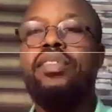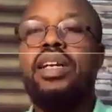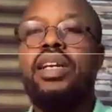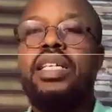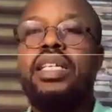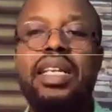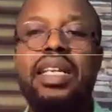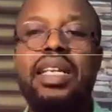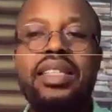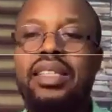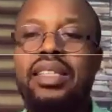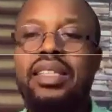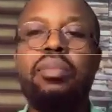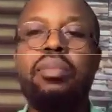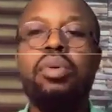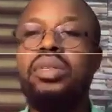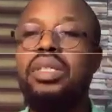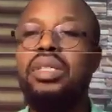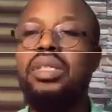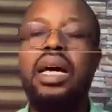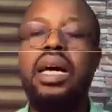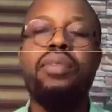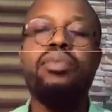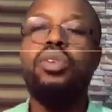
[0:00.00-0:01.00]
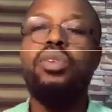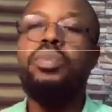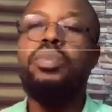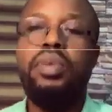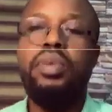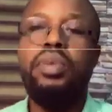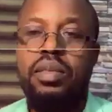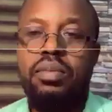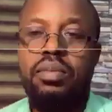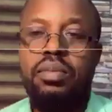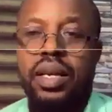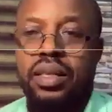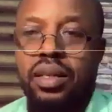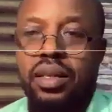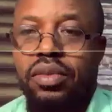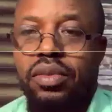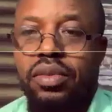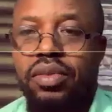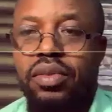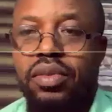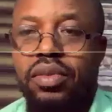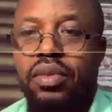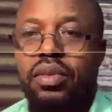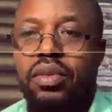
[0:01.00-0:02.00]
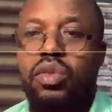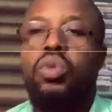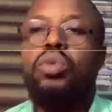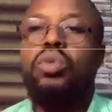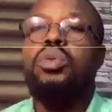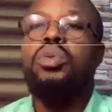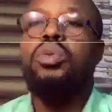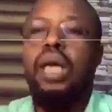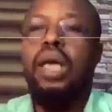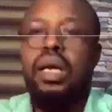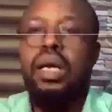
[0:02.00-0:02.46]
I've clicked the later button. I've not paid myself. So you